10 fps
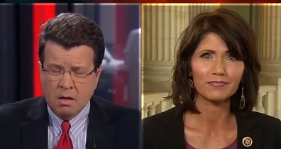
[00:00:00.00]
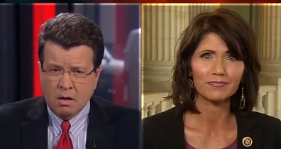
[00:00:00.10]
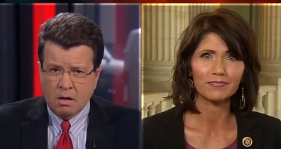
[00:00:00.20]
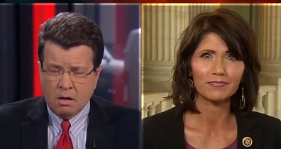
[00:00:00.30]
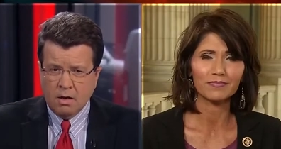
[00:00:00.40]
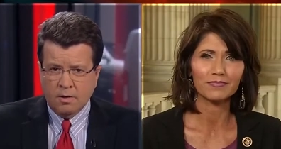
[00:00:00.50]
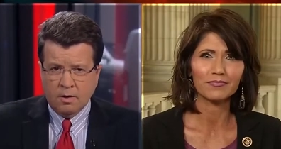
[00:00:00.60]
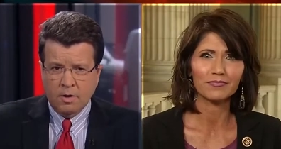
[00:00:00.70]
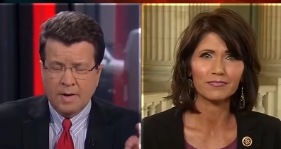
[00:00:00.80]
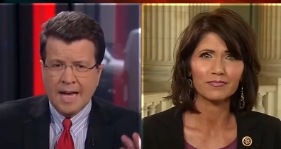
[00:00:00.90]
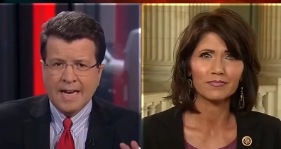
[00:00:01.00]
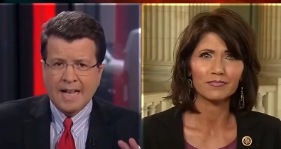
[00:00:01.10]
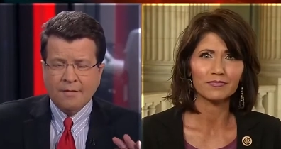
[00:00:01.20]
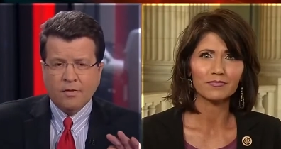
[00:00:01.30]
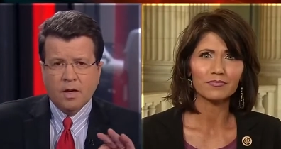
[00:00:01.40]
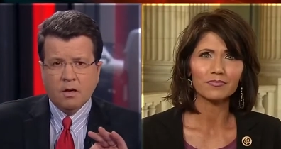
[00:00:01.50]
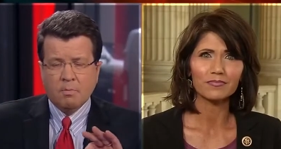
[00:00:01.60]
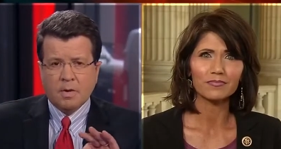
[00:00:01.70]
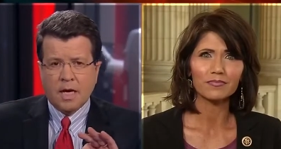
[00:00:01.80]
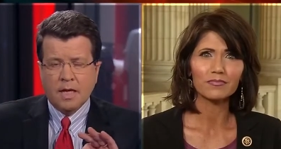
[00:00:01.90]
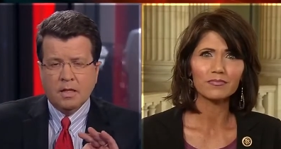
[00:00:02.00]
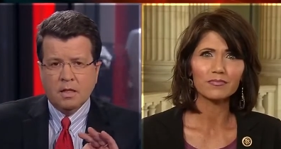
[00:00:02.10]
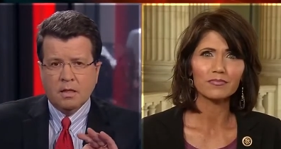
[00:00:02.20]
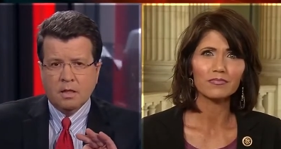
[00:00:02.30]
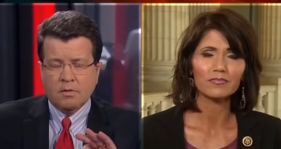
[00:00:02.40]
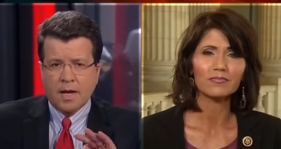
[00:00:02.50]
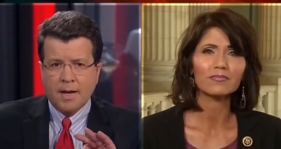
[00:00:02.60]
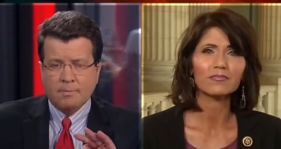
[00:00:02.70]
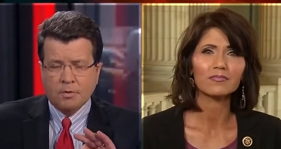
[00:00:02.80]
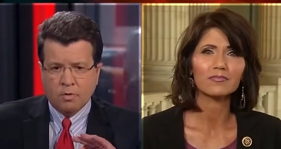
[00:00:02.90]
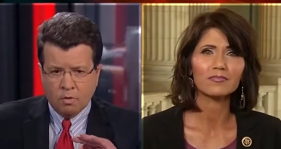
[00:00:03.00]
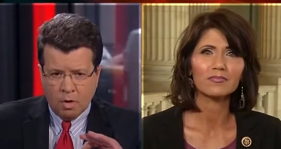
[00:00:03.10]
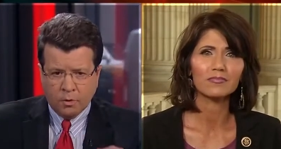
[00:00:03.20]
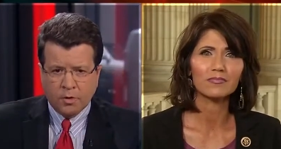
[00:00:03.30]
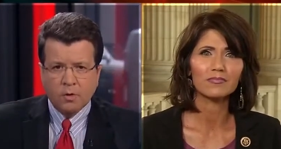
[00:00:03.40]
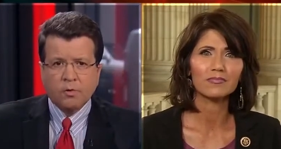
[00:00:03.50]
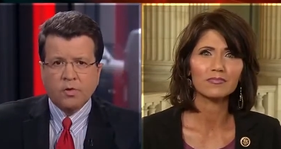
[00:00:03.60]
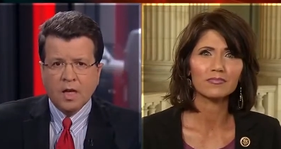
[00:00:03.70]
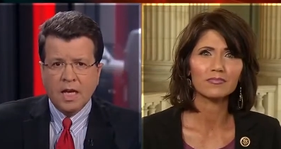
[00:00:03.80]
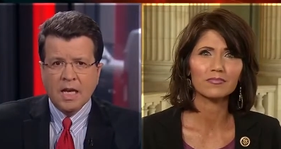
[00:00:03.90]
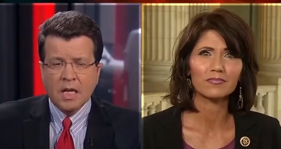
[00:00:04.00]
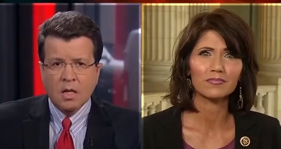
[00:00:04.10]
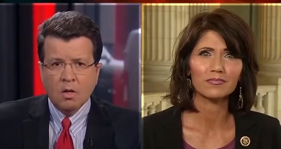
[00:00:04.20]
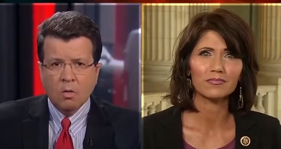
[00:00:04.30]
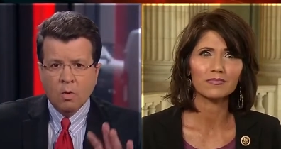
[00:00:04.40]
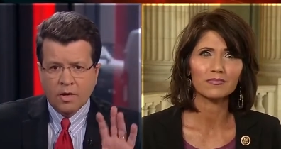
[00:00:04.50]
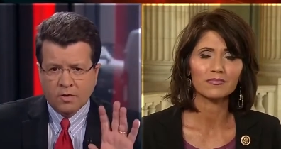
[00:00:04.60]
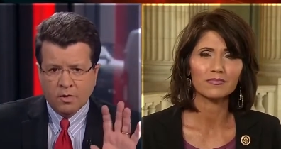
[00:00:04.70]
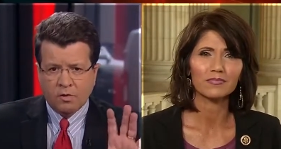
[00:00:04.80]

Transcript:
Speaker 1: Uh, are you getting that figure by the, the type of growth you see once they're